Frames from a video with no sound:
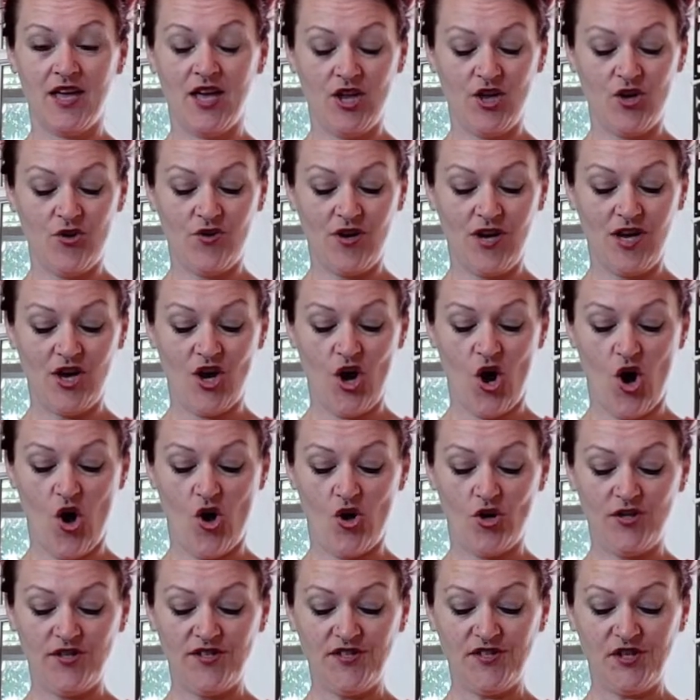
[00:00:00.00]
You can
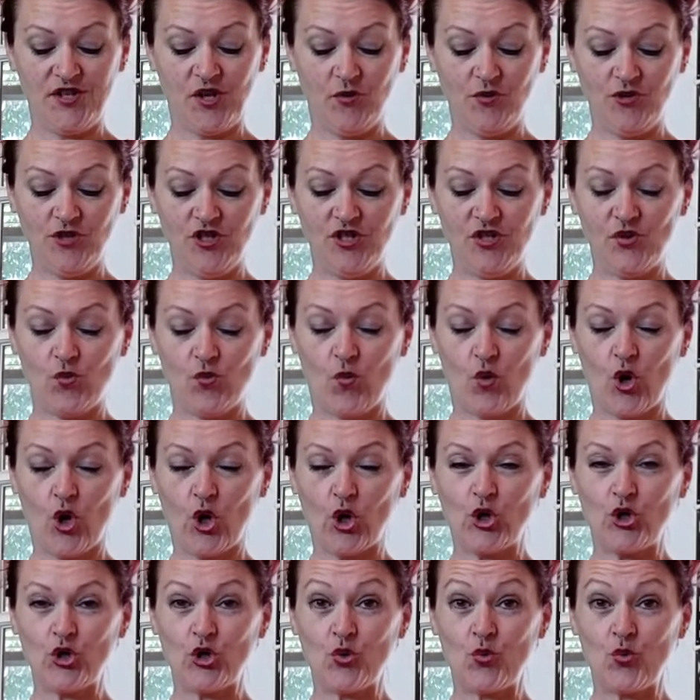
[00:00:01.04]
also just
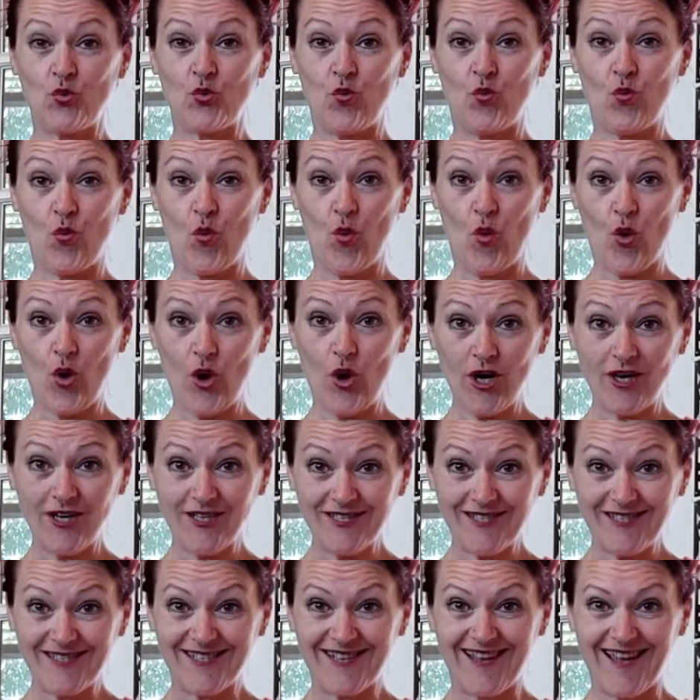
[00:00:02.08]
work
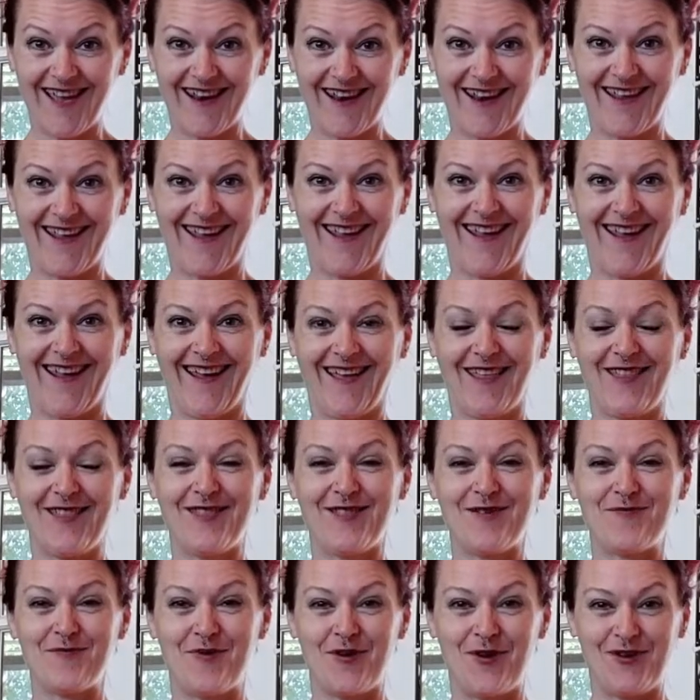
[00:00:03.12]
towards getting
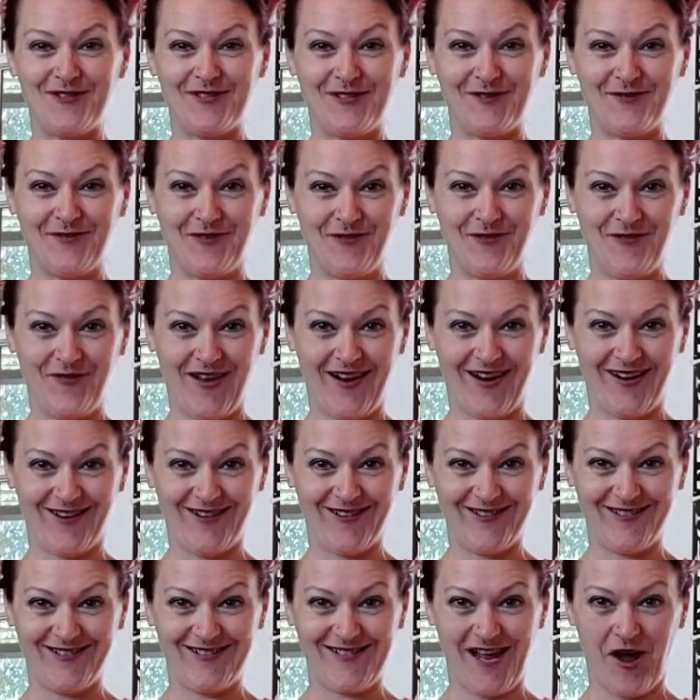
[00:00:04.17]
the balls of the
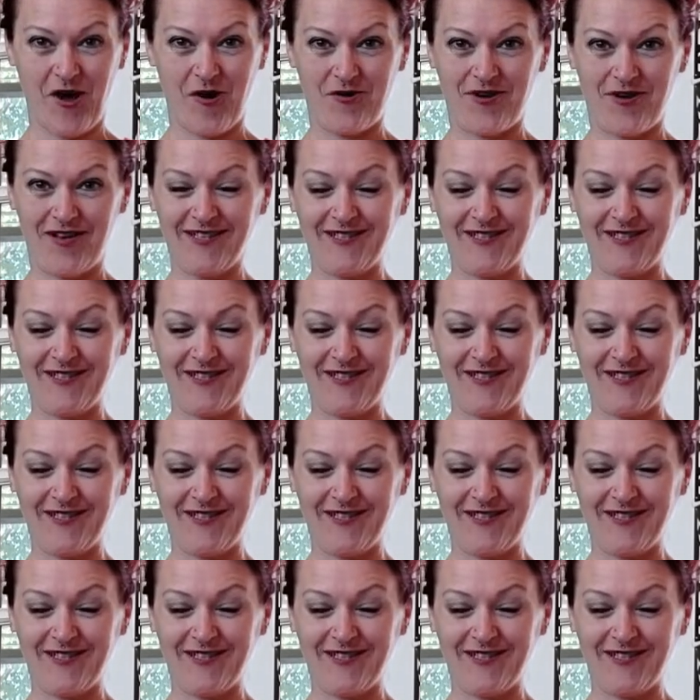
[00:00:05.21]
fingers down.